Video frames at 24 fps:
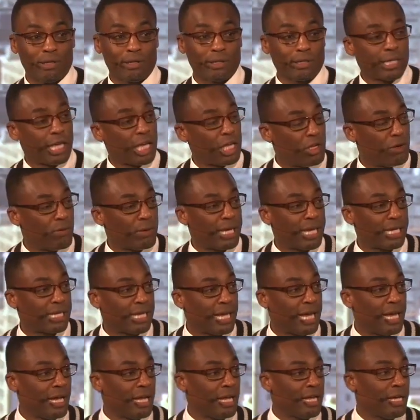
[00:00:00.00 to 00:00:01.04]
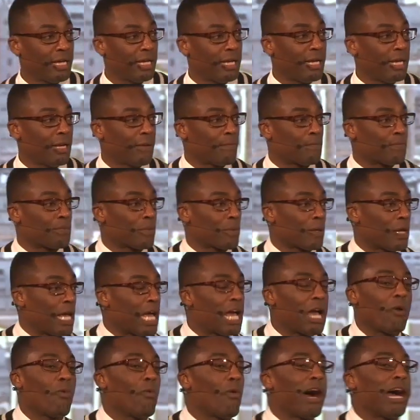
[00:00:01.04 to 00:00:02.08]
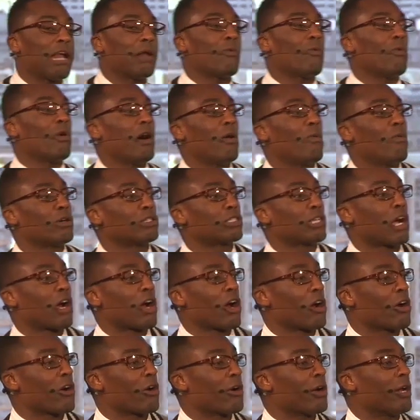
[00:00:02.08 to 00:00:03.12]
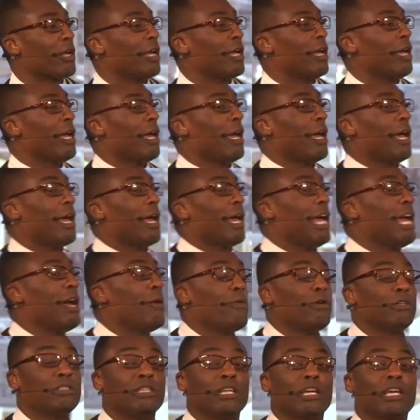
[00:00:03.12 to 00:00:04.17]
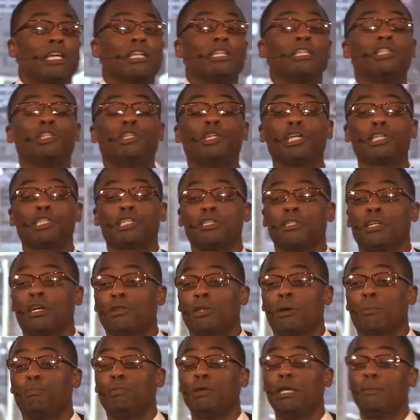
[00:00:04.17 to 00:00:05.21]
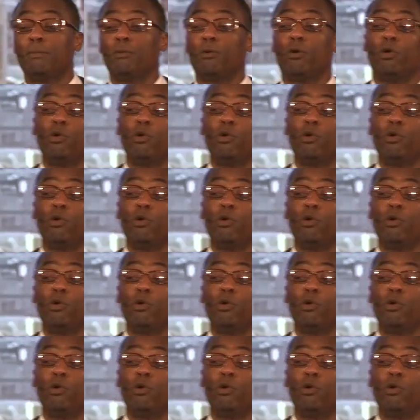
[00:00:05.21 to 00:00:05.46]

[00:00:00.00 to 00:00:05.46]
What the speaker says: Can you get that? It wasn't what was heard. It was the condition of the people